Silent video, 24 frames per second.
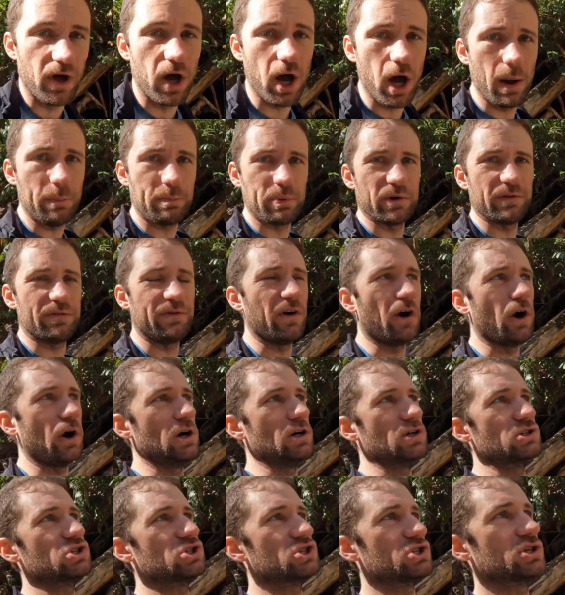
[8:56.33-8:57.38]
the Upper
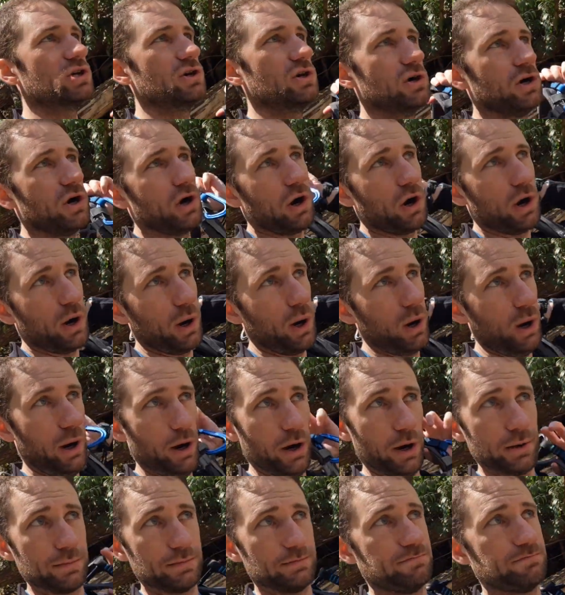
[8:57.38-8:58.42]
Falls
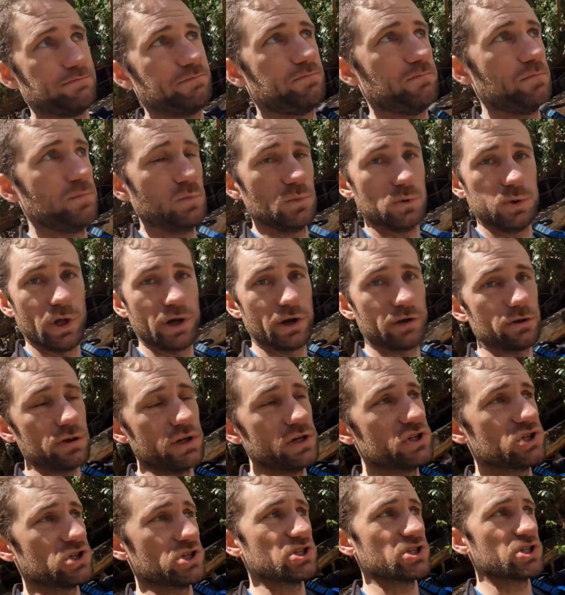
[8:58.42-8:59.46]
are
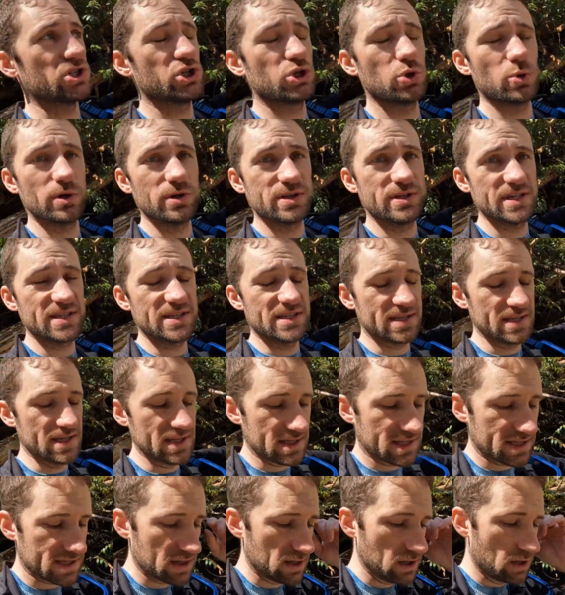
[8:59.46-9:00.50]
literally just a short
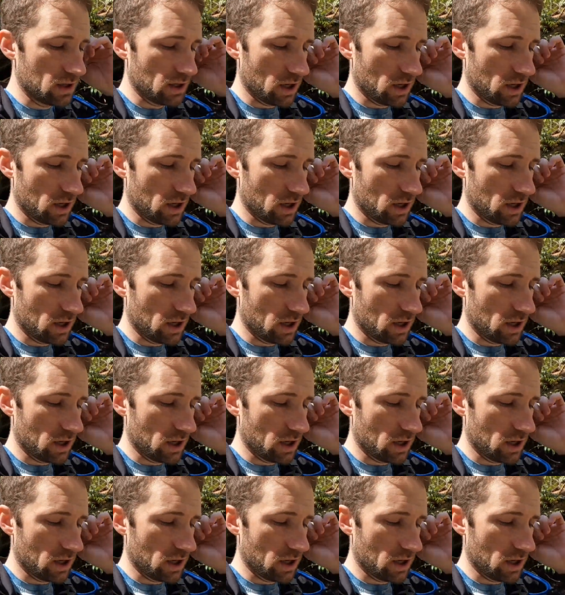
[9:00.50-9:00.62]
distance